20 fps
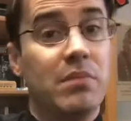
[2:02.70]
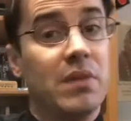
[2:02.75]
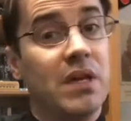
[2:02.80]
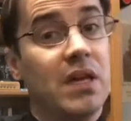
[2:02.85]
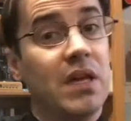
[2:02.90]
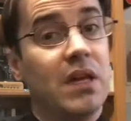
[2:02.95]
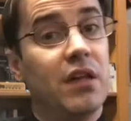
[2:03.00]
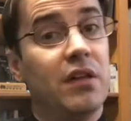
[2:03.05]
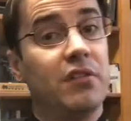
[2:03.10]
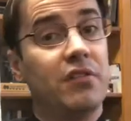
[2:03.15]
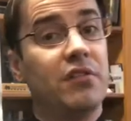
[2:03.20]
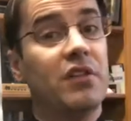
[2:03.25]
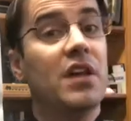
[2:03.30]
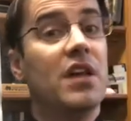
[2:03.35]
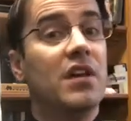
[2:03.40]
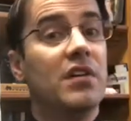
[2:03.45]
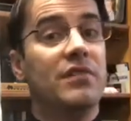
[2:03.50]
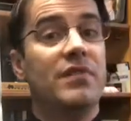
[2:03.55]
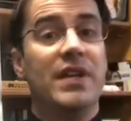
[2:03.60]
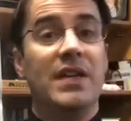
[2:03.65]
because
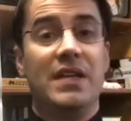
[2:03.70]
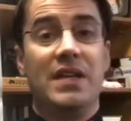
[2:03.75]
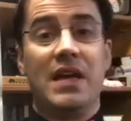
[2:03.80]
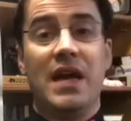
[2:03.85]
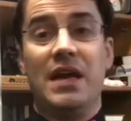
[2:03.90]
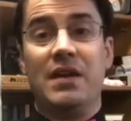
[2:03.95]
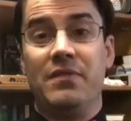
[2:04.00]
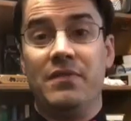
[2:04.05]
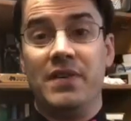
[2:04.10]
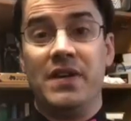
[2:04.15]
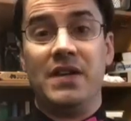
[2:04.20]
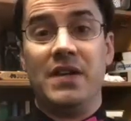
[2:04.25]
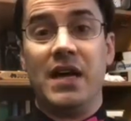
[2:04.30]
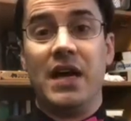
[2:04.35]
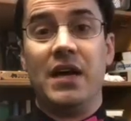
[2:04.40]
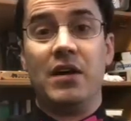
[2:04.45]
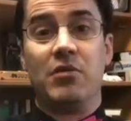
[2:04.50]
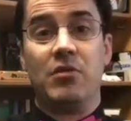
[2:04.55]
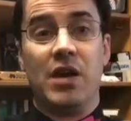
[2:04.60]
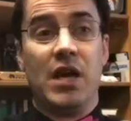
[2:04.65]
Venn
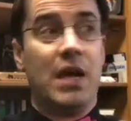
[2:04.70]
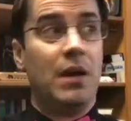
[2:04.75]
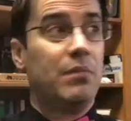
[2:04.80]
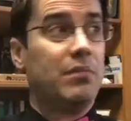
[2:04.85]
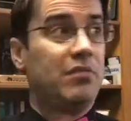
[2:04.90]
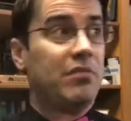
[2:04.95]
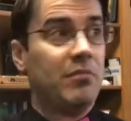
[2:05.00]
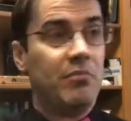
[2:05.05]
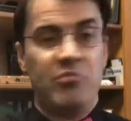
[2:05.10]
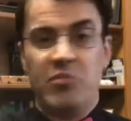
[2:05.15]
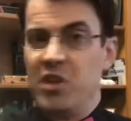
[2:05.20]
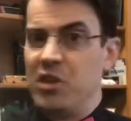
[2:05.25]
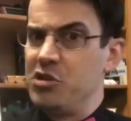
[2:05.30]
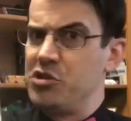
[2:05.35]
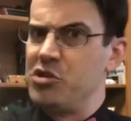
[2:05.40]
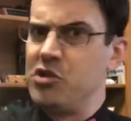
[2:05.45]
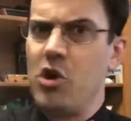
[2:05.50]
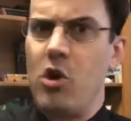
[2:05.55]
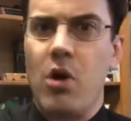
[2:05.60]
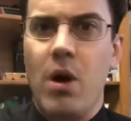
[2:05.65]
diagrams
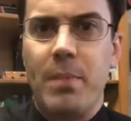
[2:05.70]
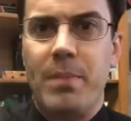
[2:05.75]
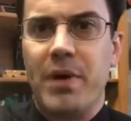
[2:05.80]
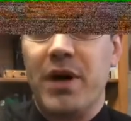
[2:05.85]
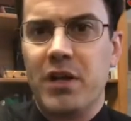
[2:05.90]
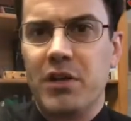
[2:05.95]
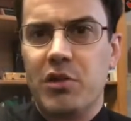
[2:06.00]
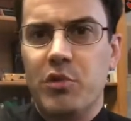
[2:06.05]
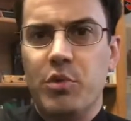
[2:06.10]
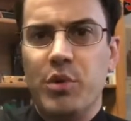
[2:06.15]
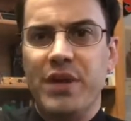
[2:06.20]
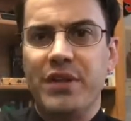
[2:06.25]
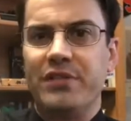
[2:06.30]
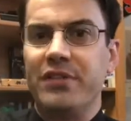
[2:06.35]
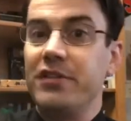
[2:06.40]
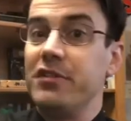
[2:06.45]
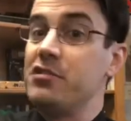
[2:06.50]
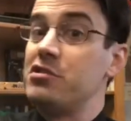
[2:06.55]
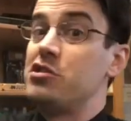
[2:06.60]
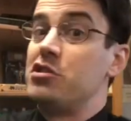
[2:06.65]
show up on
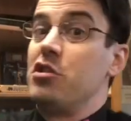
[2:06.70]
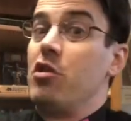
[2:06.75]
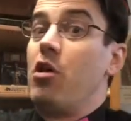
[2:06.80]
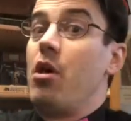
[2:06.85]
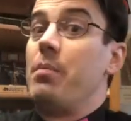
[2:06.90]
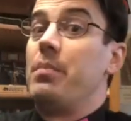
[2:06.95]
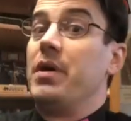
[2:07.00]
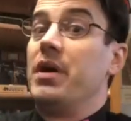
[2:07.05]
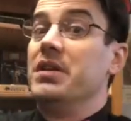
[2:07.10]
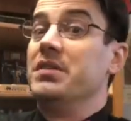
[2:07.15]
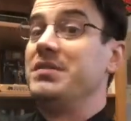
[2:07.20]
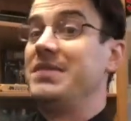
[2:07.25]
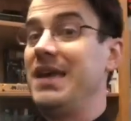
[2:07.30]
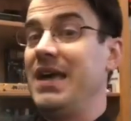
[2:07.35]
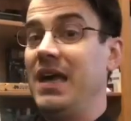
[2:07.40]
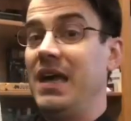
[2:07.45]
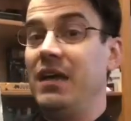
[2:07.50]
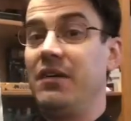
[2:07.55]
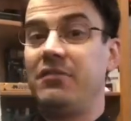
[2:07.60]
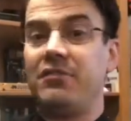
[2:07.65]
quizzes, show up on
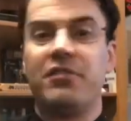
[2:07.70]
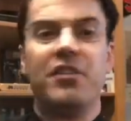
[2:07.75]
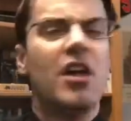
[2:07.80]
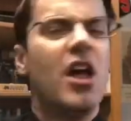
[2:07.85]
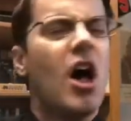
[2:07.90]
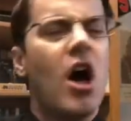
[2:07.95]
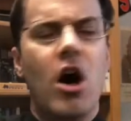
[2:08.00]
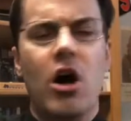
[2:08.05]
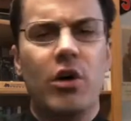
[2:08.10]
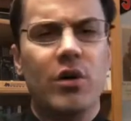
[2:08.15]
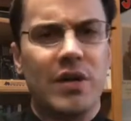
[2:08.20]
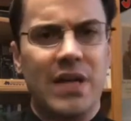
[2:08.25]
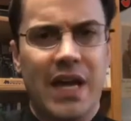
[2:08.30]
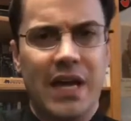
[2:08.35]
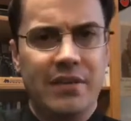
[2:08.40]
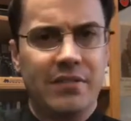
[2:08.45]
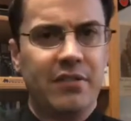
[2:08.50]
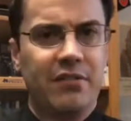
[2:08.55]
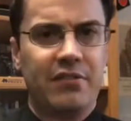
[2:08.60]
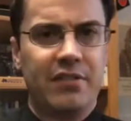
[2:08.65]
tests, all
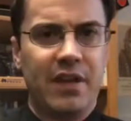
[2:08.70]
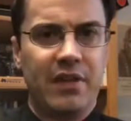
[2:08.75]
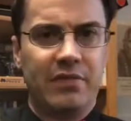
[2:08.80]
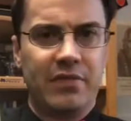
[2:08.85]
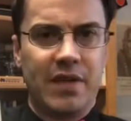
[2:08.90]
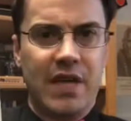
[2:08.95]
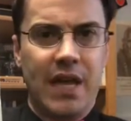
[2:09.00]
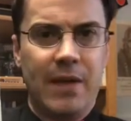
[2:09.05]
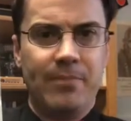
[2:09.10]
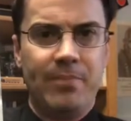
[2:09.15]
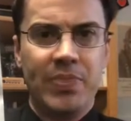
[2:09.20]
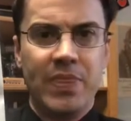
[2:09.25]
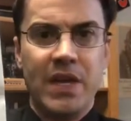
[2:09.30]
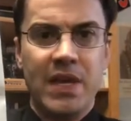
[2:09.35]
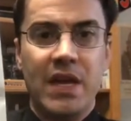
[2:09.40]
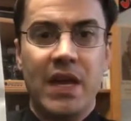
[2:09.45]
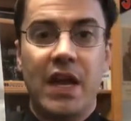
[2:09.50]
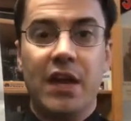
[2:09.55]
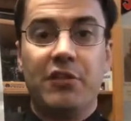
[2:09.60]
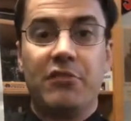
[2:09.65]
kinds of stuff, okay?
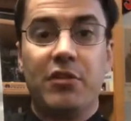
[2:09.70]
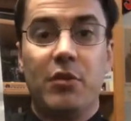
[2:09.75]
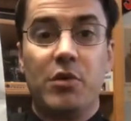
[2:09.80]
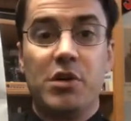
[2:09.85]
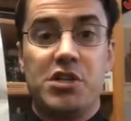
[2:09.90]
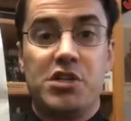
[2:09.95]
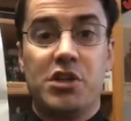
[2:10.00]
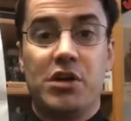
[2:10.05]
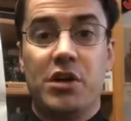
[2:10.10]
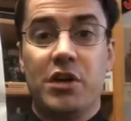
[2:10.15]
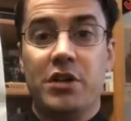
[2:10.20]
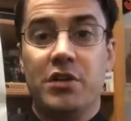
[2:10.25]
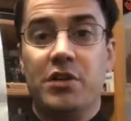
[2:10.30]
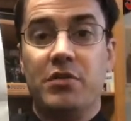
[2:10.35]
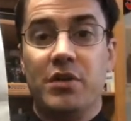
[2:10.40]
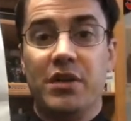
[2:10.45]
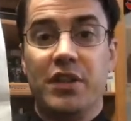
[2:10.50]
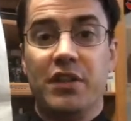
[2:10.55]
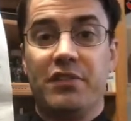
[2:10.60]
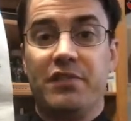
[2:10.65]
And so what you're going to do
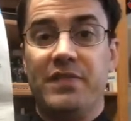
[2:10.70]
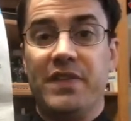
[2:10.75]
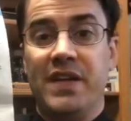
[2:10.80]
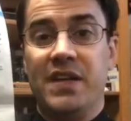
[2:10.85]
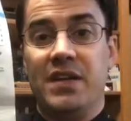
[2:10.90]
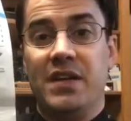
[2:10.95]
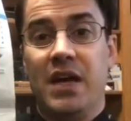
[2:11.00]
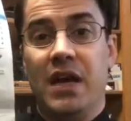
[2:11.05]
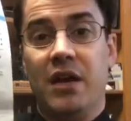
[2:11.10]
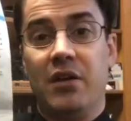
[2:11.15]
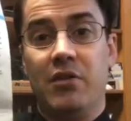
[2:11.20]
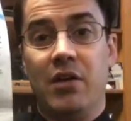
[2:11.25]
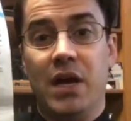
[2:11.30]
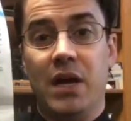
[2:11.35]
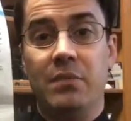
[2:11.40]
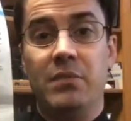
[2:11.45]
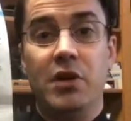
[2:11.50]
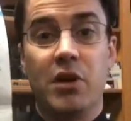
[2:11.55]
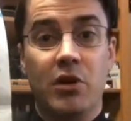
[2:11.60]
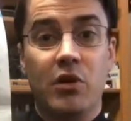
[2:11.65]
on this Venn
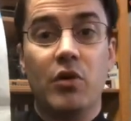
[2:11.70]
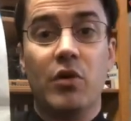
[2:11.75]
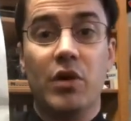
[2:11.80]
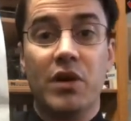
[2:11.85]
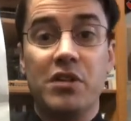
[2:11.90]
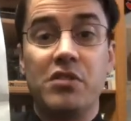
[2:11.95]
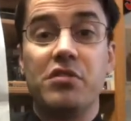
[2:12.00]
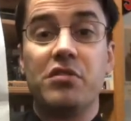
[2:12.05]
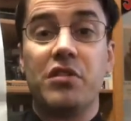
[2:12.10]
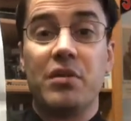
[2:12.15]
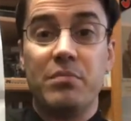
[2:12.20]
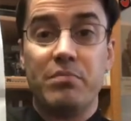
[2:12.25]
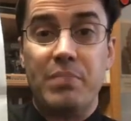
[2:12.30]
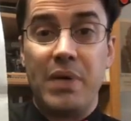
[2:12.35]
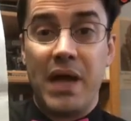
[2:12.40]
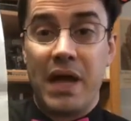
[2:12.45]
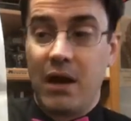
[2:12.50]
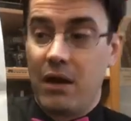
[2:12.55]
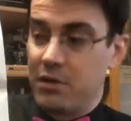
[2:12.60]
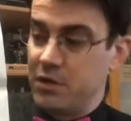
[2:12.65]
diagram, you're going to
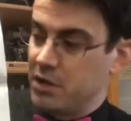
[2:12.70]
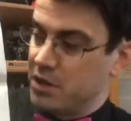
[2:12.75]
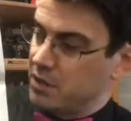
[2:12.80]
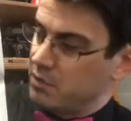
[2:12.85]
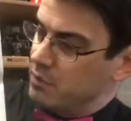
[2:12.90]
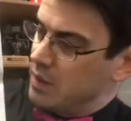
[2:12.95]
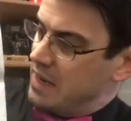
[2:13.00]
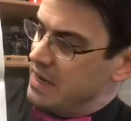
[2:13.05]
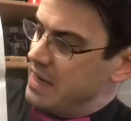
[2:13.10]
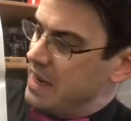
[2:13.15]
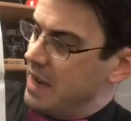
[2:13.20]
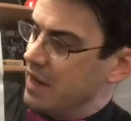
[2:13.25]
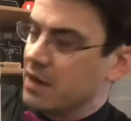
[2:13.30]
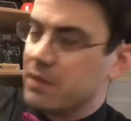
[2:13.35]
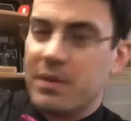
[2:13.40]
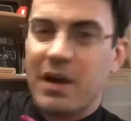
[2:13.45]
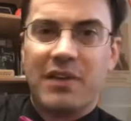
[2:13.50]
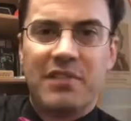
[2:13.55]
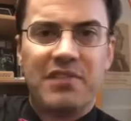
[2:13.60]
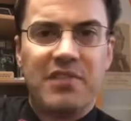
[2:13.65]
compare. You're going to write down
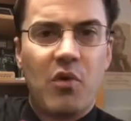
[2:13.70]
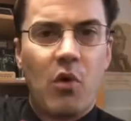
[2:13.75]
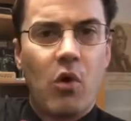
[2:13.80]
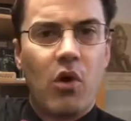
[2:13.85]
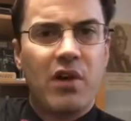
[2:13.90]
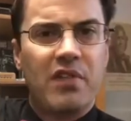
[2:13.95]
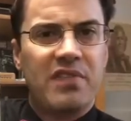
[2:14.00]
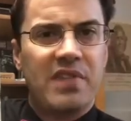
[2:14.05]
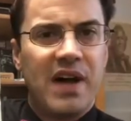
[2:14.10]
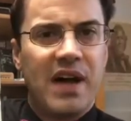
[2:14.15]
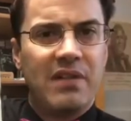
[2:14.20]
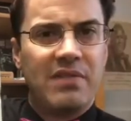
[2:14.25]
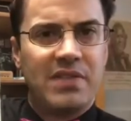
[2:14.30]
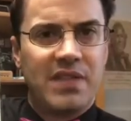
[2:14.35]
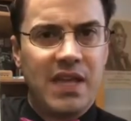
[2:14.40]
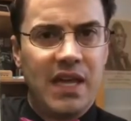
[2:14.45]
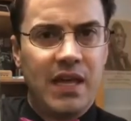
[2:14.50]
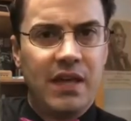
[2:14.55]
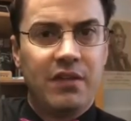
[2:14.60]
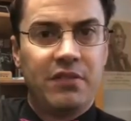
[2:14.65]
about 4 or 5
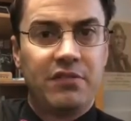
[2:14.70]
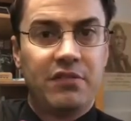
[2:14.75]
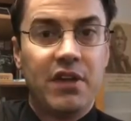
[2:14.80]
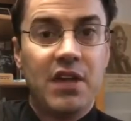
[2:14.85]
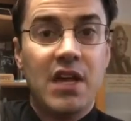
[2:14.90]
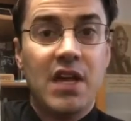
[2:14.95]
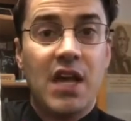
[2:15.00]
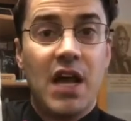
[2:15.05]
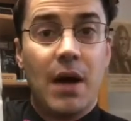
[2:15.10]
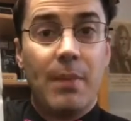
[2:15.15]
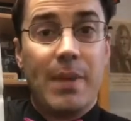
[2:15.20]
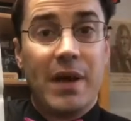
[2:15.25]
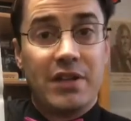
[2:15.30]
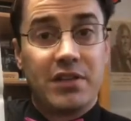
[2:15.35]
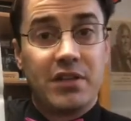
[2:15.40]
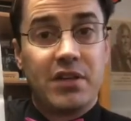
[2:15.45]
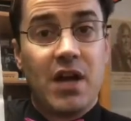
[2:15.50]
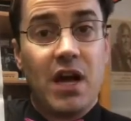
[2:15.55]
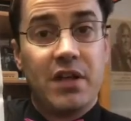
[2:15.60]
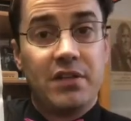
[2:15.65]
things about
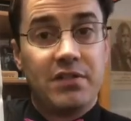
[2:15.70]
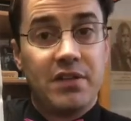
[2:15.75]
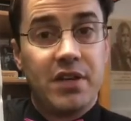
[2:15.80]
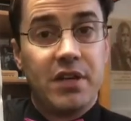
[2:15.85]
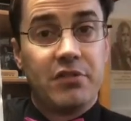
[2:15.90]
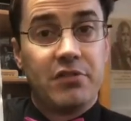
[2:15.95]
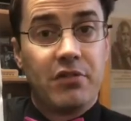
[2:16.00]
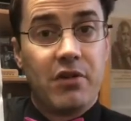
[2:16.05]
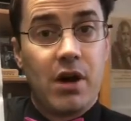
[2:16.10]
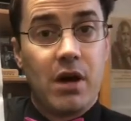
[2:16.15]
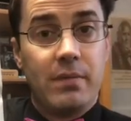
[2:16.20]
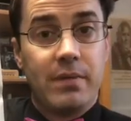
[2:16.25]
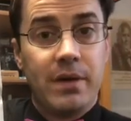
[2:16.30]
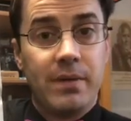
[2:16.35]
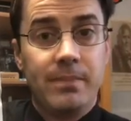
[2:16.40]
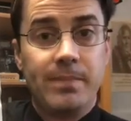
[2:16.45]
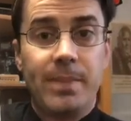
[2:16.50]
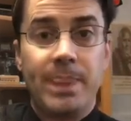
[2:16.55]
the Continental Army,